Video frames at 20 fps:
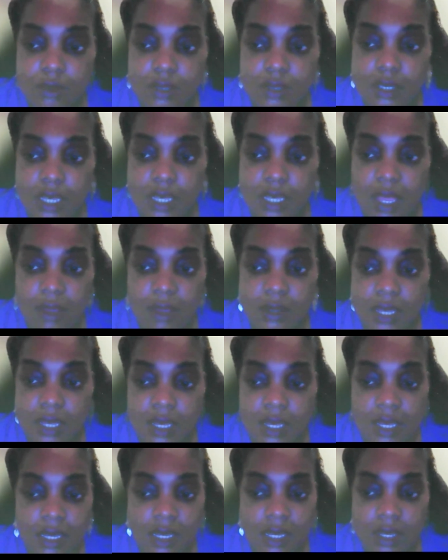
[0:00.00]

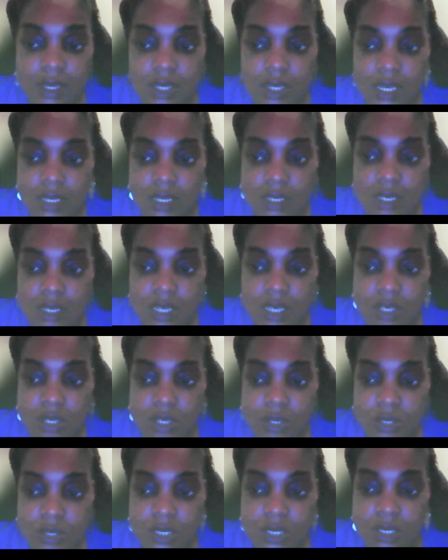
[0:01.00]
It
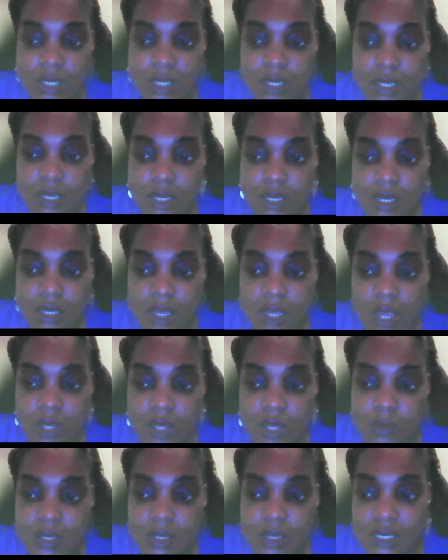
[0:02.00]
used to
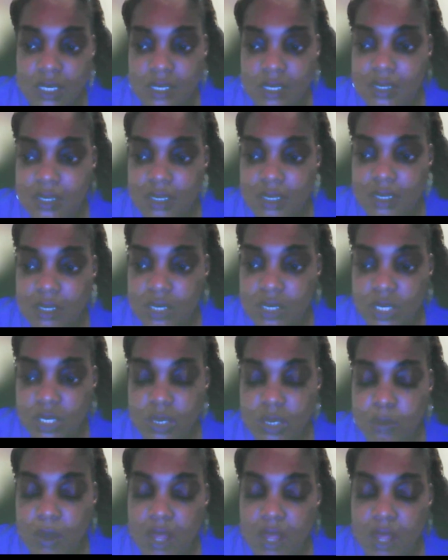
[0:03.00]
cause me just to
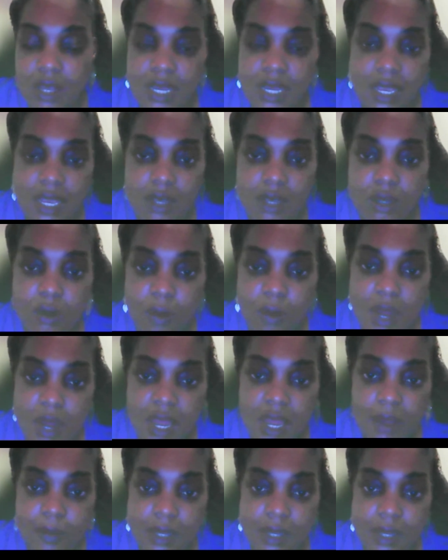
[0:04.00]
fall down and
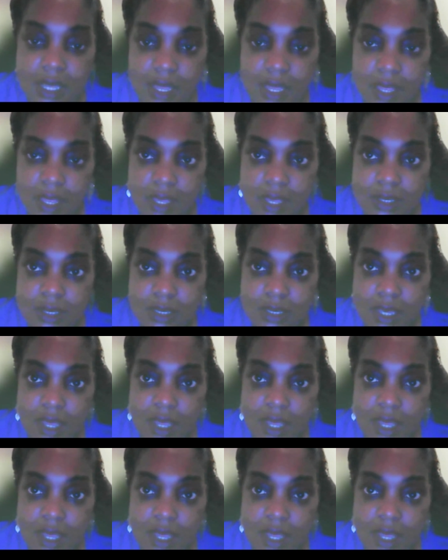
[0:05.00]
cry because,